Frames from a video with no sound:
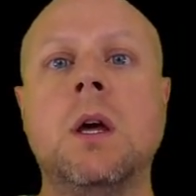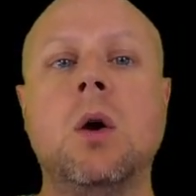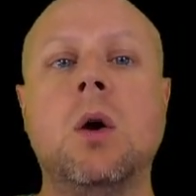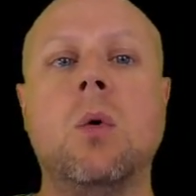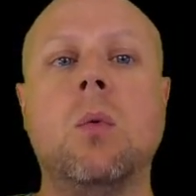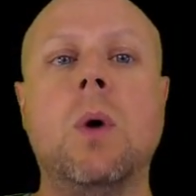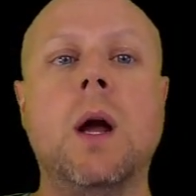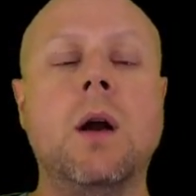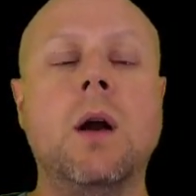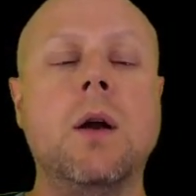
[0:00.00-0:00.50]

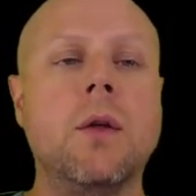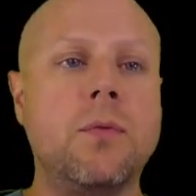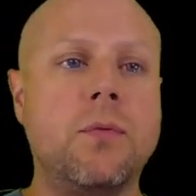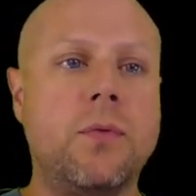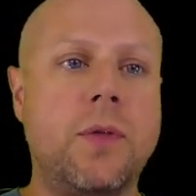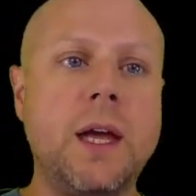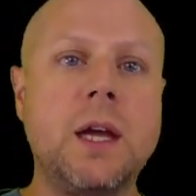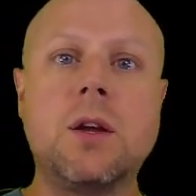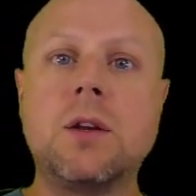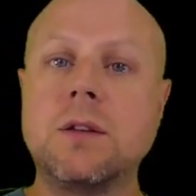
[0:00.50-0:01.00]
where
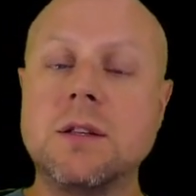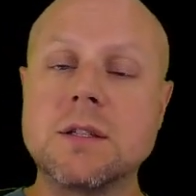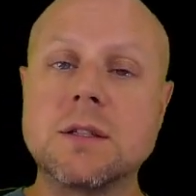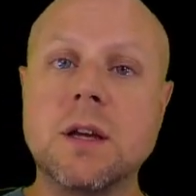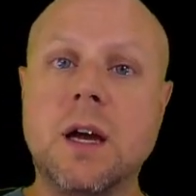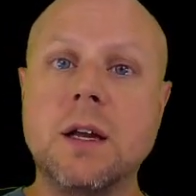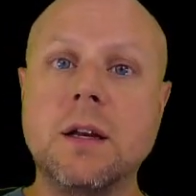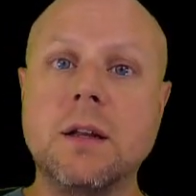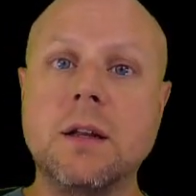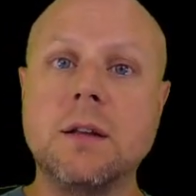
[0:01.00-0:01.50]
they
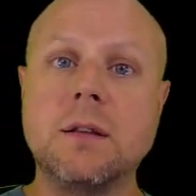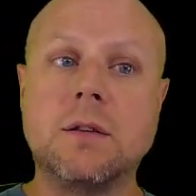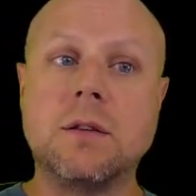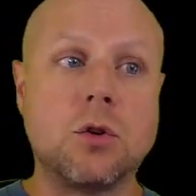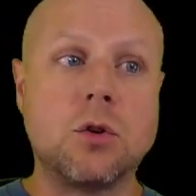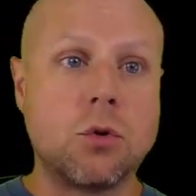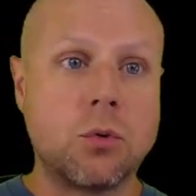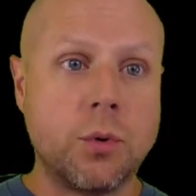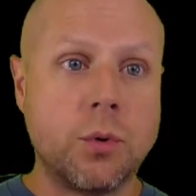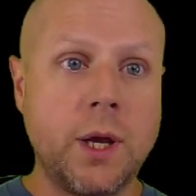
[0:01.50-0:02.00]
decided to
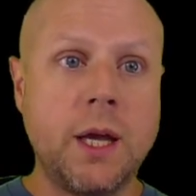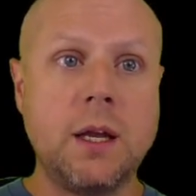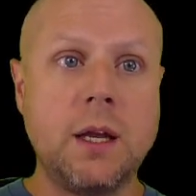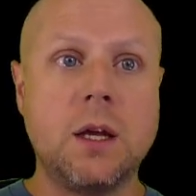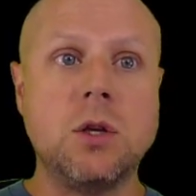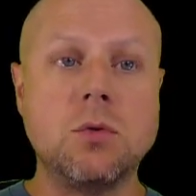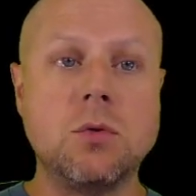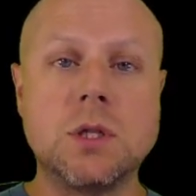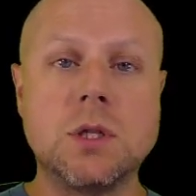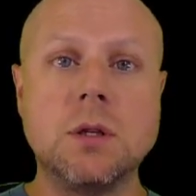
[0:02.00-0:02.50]
create a
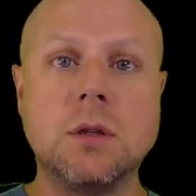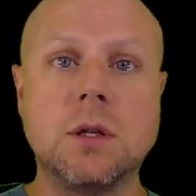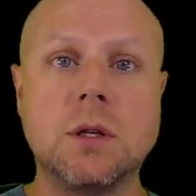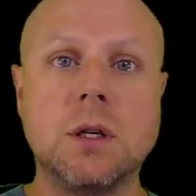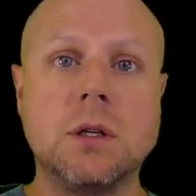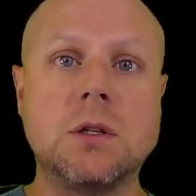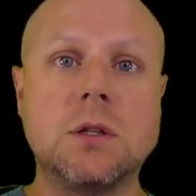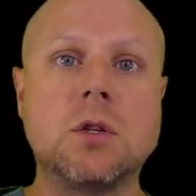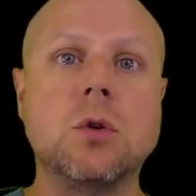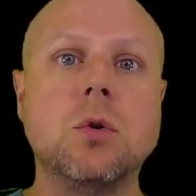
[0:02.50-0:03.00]

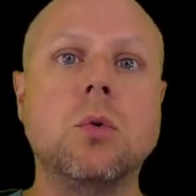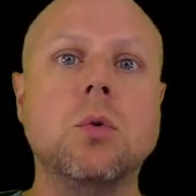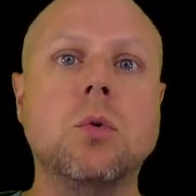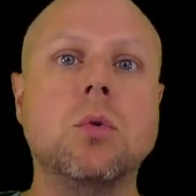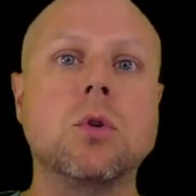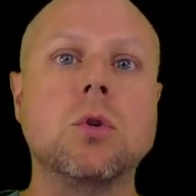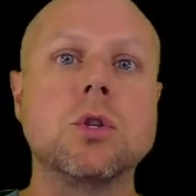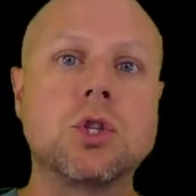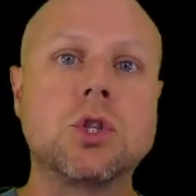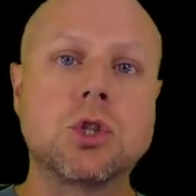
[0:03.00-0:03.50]
utility
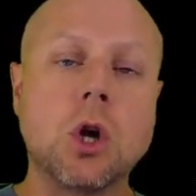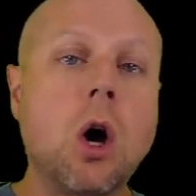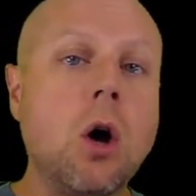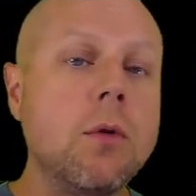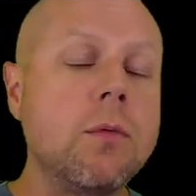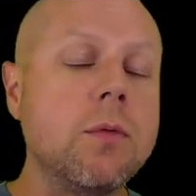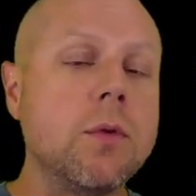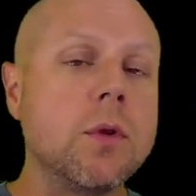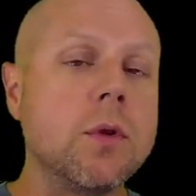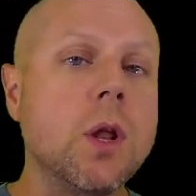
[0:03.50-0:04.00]
to
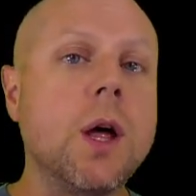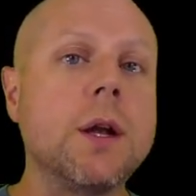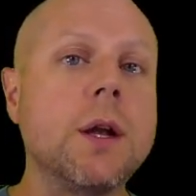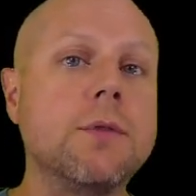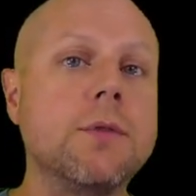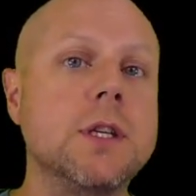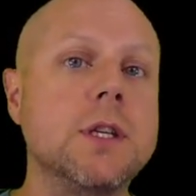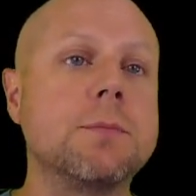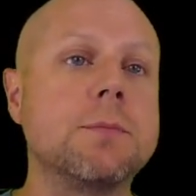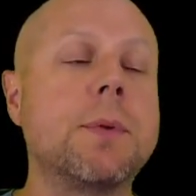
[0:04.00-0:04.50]
solve a lot
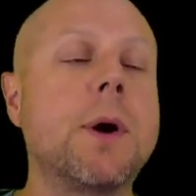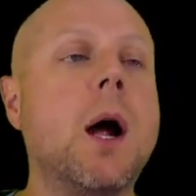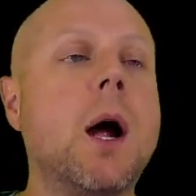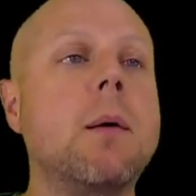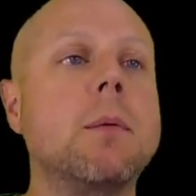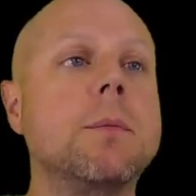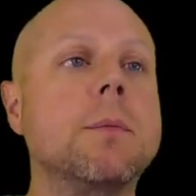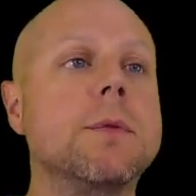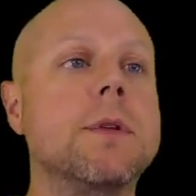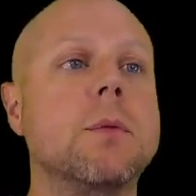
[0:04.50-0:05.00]
of these
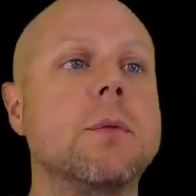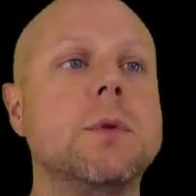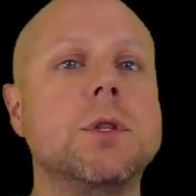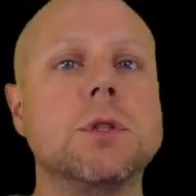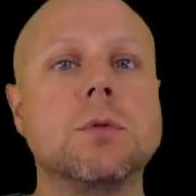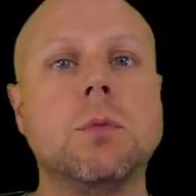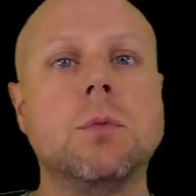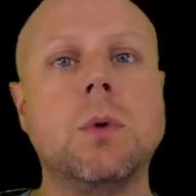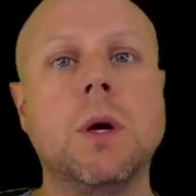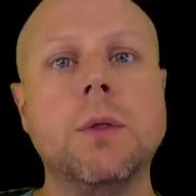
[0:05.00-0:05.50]
problems that we
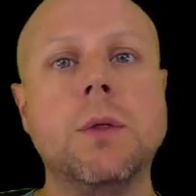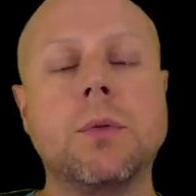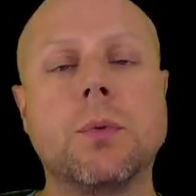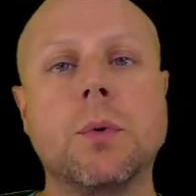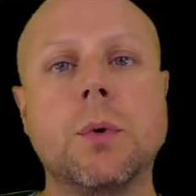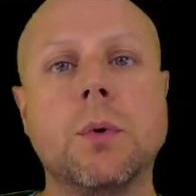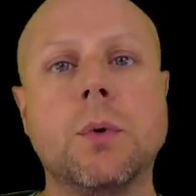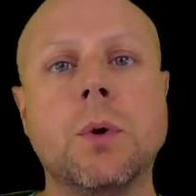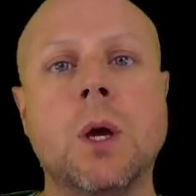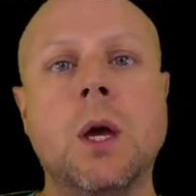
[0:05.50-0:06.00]
just went
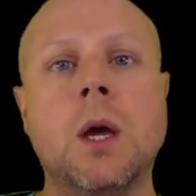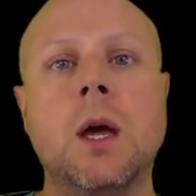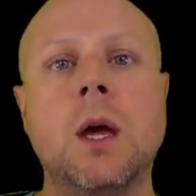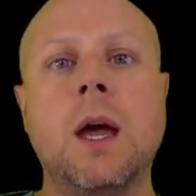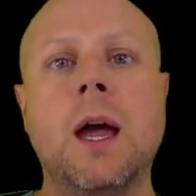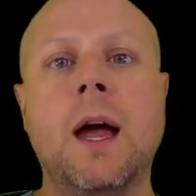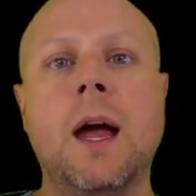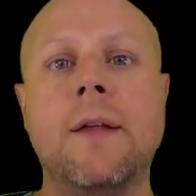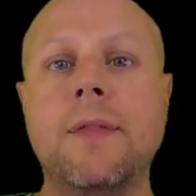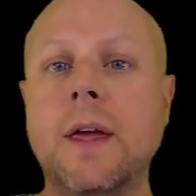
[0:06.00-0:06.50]
through,
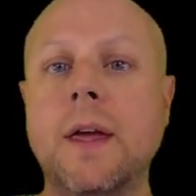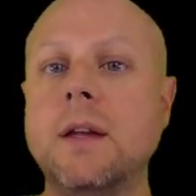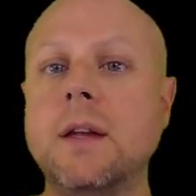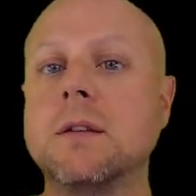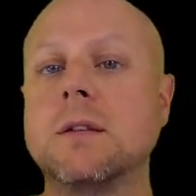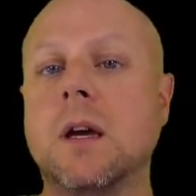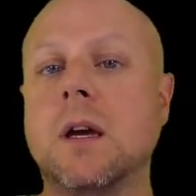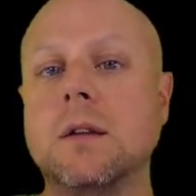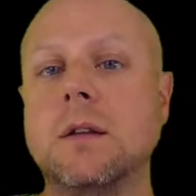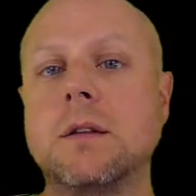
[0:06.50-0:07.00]
and they
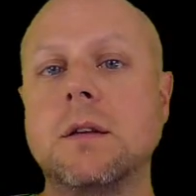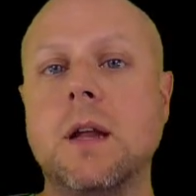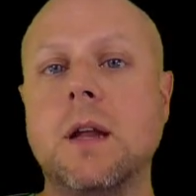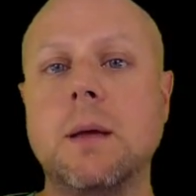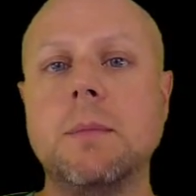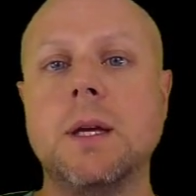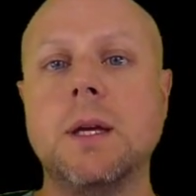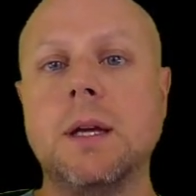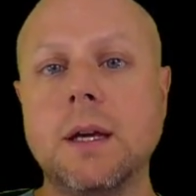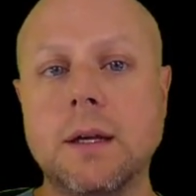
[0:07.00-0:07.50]
decided to
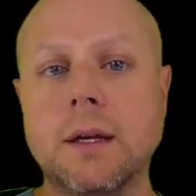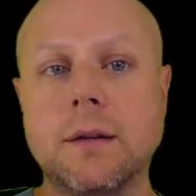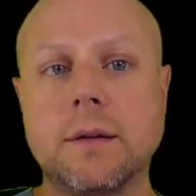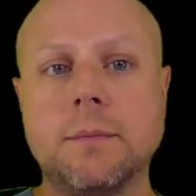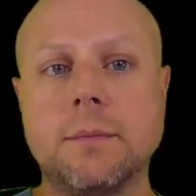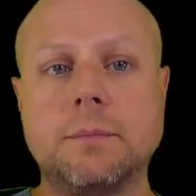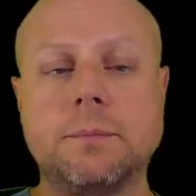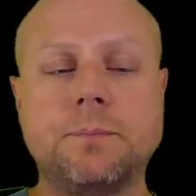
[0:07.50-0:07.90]
name it Git.